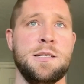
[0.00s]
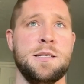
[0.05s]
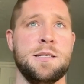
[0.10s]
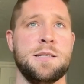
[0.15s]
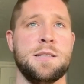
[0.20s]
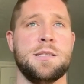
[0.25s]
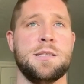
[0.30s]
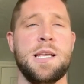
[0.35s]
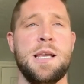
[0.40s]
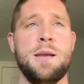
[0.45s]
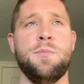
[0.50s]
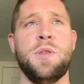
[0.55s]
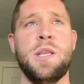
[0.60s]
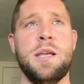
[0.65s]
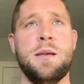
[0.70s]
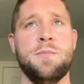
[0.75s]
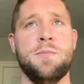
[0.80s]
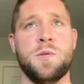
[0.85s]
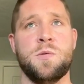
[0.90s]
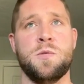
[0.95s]
it's the same
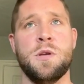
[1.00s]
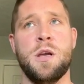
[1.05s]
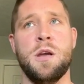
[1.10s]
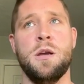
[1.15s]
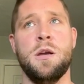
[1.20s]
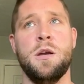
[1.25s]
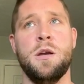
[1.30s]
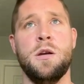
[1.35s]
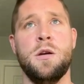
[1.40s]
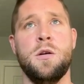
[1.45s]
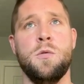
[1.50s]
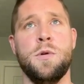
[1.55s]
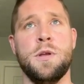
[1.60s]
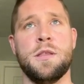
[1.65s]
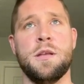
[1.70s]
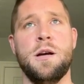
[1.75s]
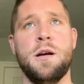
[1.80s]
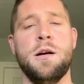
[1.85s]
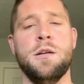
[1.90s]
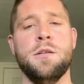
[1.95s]
themes
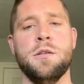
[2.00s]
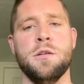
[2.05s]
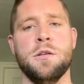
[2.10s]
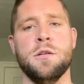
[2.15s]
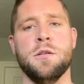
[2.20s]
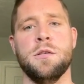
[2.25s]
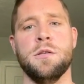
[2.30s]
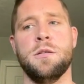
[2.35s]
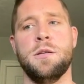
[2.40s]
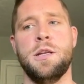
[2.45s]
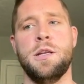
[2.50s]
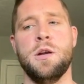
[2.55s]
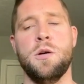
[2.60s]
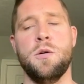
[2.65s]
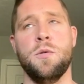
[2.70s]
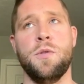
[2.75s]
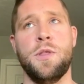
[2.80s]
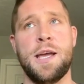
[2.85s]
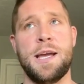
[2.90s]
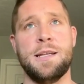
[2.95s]
with under
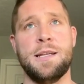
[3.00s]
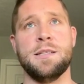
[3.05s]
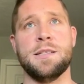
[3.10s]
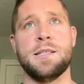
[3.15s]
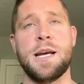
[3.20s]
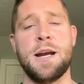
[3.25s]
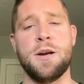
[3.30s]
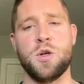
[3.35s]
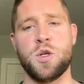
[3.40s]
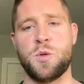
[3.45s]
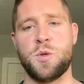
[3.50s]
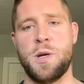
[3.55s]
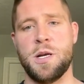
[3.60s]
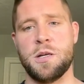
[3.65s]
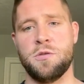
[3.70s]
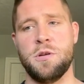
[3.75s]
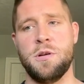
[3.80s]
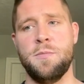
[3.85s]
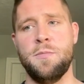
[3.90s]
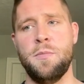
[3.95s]
that entire
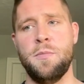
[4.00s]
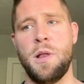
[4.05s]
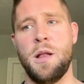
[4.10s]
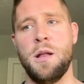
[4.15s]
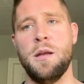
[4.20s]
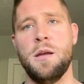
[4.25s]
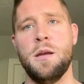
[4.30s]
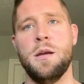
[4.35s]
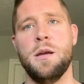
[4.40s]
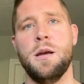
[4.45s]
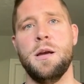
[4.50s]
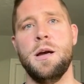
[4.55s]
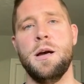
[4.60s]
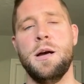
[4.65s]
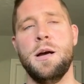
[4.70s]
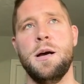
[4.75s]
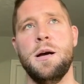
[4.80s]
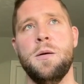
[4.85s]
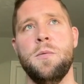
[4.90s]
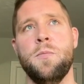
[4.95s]
spectrum,
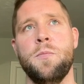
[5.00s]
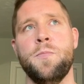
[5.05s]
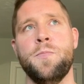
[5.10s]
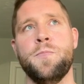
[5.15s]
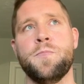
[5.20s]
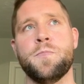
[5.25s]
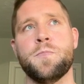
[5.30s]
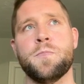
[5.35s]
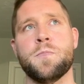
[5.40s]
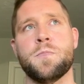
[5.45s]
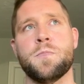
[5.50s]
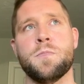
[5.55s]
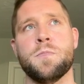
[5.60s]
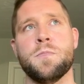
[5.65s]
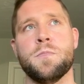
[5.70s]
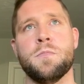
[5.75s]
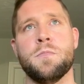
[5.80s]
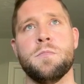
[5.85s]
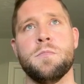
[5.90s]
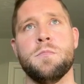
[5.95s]
um,
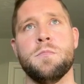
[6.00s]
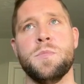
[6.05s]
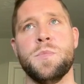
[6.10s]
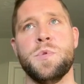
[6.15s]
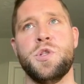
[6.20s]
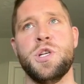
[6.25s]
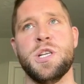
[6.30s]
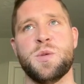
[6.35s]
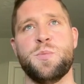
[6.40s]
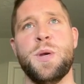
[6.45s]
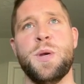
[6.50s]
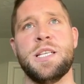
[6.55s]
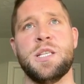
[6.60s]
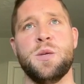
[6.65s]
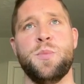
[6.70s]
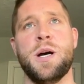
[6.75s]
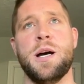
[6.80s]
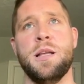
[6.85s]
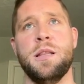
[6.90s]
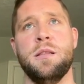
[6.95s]
just based
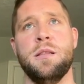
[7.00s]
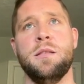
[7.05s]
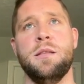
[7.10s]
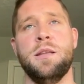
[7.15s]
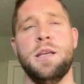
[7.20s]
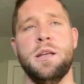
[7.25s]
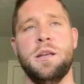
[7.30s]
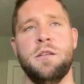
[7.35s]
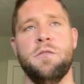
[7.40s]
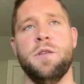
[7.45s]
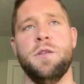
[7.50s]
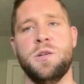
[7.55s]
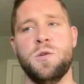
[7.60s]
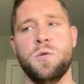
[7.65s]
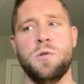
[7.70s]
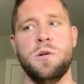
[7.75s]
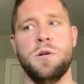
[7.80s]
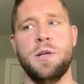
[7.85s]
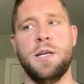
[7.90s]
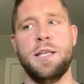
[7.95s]
upon the
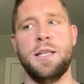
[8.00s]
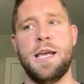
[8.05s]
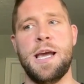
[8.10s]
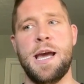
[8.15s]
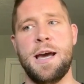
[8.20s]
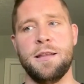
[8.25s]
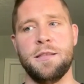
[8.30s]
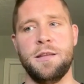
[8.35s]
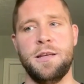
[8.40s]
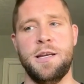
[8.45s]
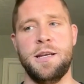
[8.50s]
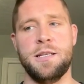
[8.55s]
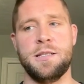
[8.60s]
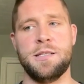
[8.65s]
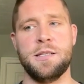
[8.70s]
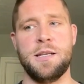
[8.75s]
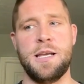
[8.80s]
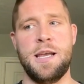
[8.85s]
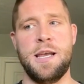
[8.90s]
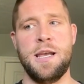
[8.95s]
individual and the
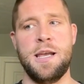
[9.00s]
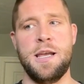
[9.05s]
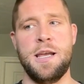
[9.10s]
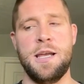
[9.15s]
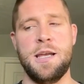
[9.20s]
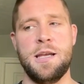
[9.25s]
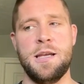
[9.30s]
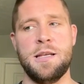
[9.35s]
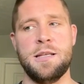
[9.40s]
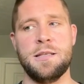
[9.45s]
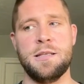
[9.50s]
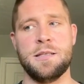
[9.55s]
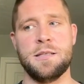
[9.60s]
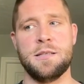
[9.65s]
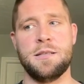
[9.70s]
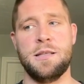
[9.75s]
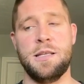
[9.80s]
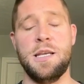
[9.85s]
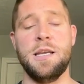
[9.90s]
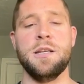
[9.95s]
athletes and
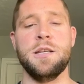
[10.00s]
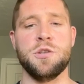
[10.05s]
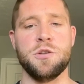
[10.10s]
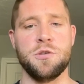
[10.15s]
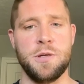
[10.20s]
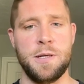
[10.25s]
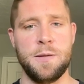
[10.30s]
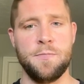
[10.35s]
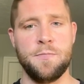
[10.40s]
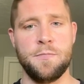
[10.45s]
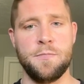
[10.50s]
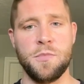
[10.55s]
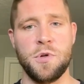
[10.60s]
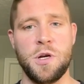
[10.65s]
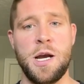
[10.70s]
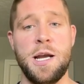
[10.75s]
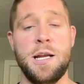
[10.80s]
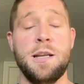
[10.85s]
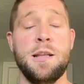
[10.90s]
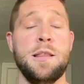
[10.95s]
the injury,
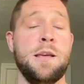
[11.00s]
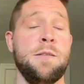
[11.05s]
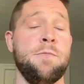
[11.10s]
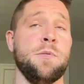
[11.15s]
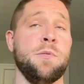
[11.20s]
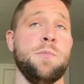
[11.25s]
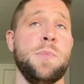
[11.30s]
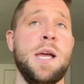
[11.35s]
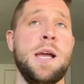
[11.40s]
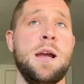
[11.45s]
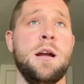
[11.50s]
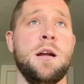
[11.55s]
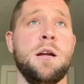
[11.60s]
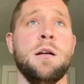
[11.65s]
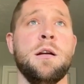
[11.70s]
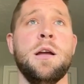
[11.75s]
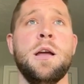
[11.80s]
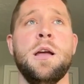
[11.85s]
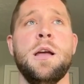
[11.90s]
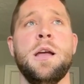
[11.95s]
right? And then from
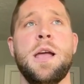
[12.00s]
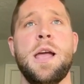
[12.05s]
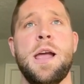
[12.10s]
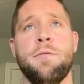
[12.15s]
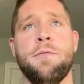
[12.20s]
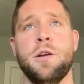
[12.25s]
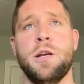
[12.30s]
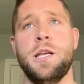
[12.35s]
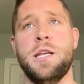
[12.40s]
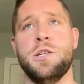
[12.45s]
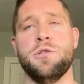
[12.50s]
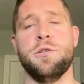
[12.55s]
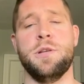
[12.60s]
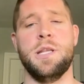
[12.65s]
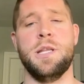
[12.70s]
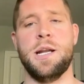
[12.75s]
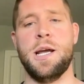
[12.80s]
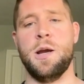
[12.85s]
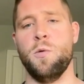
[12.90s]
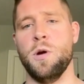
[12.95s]
there, every injury
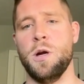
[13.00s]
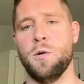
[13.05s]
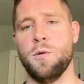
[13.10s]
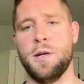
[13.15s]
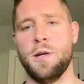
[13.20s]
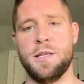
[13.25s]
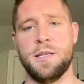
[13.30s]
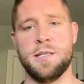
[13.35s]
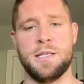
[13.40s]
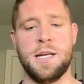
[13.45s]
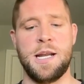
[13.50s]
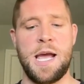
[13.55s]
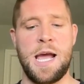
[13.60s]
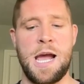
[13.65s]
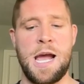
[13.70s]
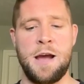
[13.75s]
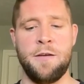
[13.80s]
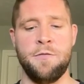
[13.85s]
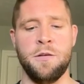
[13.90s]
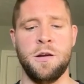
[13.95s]
that I work with is going to
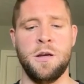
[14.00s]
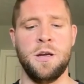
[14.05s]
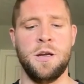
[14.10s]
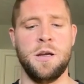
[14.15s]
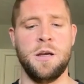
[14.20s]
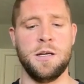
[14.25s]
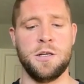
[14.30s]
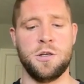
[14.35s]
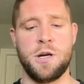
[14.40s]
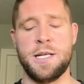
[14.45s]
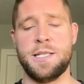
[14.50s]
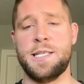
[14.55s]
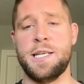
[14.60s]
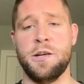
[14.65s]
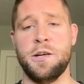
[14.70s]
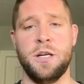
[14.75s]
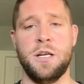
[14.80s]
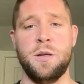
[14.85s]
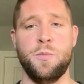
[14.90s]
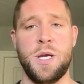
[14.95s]
have a
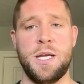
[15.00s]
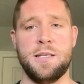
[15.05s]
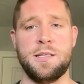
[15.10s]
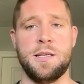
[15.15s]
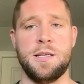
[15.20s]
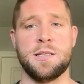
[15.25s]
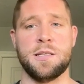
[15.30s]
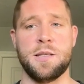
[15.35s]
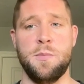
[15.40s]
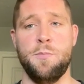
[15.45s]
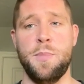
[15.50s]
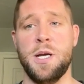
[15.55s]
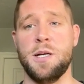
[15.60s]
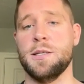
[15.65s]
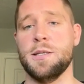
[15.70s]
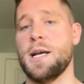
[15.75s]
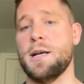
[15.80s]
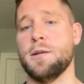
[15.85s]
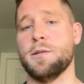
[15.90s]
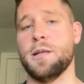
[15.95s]
criterion based system
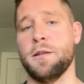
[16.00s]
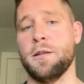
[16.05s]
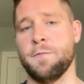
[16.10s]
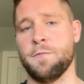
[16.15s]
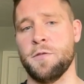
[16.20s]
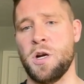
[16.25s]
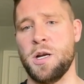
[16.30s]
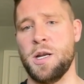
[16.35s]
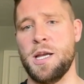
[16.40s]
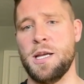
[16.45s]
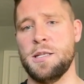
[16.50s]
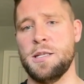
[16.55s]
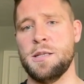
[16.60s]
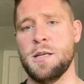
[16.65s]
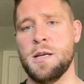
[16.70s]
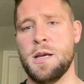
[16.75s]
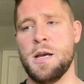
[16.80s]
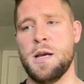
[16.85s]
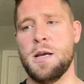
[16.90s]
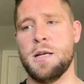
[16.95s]
built out on the front end
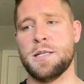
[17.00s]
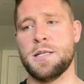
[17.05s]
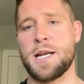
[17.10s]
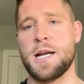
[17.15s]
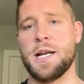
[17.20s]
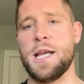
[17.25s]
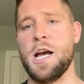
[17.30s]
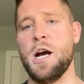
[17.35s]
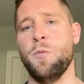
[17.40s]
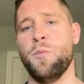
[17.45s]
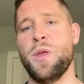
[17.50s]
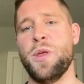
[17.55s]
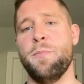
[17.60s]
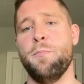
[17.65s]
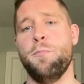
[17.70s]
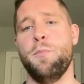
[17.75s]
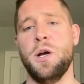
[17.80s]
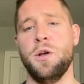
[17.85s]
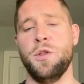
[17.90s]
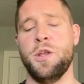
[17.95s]
to kind of help
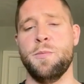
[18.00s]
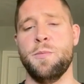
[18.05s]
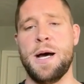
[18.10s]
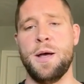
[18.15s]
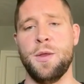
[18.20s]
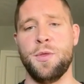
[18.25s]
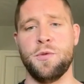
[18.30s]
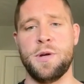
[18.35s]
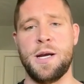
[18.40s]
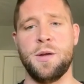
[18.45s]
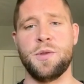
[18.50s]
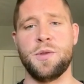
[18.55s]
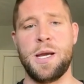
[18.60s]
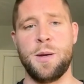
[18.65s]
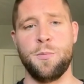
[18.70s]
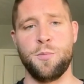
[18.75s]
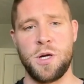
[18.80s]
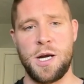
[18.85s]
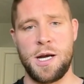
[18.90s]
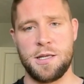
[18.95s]
them build them out throughout
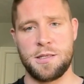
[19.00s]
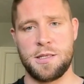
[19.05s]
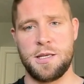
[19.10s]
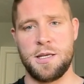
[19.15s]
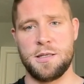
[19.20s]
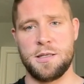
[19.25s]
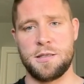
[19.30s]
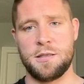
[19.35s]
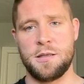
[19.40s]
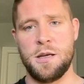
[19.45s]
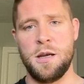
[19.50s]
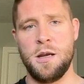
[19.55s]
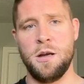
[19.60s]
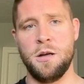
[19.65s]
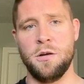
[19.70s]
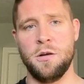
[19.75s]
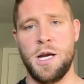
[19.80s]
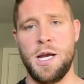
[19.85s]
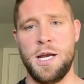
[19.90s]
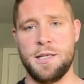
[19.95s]
that process,
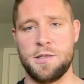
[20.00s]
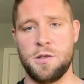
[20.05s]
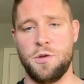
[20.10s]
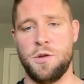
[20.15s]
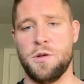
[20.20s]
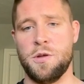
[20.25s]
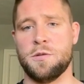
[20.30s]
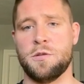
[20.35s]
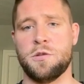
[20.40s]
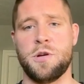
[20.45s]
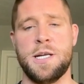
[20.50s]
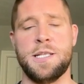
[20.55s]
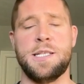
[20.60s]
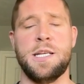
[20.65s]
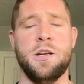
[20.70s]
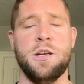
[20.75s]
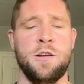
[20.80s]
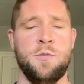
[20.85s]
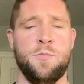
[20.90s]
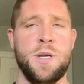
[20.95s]
right? So those
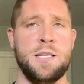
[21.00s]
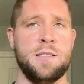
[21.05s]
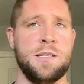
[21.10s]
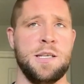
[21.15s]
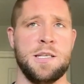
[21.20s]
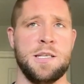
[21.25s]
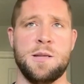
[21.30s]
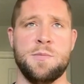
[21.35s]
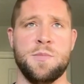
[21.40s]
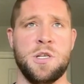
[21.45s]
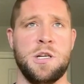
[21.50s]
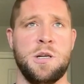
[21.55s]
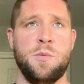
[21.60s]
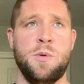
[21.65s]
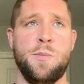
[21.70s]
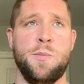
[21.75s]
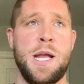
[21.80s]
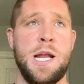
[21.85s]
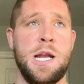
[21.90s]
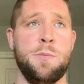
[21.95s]
criterion based systems are going
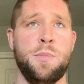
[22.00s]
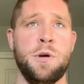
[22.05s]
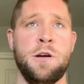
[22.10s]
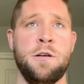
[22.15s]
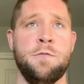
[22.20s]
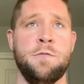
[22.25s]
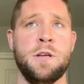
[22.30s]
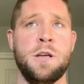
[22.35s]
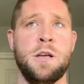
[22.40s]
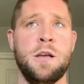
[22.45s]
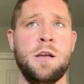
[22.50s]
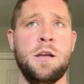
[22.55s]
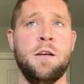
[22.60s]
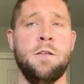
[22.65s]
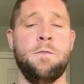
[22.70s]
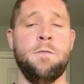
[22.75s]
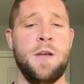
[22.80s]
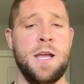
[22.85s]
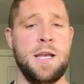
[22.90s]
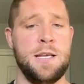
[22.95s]
to be made up of
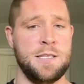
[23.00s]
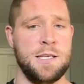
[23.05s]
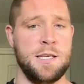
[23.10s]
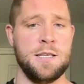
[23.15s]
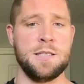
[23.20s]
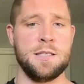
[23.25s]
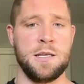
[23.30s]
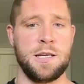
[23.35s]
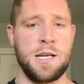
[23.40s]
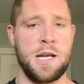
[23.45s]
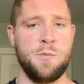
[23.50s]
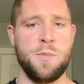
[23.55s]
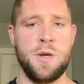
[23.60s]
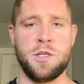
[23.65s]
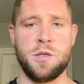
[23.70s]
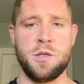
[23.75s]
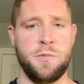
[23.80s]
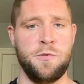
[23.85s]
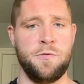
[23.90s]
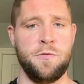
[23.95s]
phases, like I
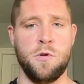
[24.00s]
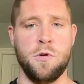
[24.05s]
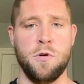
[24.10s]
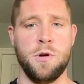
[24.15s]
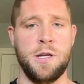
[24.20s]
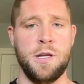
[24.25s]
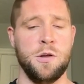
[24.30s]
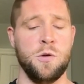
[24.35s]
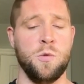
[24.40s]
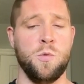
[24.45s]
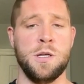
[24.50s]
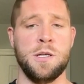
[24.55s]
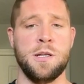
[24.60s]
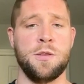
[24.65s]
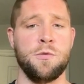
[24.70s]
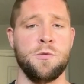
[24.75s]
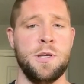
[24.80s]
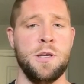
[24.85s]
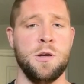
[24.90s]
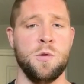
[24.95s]
mentioned before, either 1 to
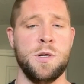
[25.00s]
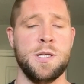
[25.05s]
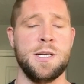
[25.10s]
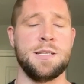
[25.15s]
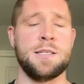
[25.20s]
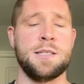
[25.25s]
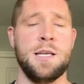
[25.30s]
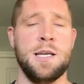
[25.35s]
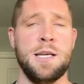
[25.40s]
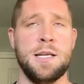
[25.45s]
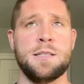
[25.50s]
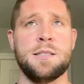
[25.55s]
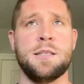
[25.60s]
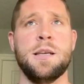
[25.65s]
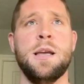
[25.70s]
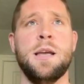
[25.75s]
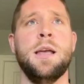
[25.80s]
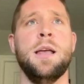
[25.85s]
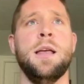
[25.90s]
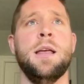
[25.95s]
3 or 1 to 6.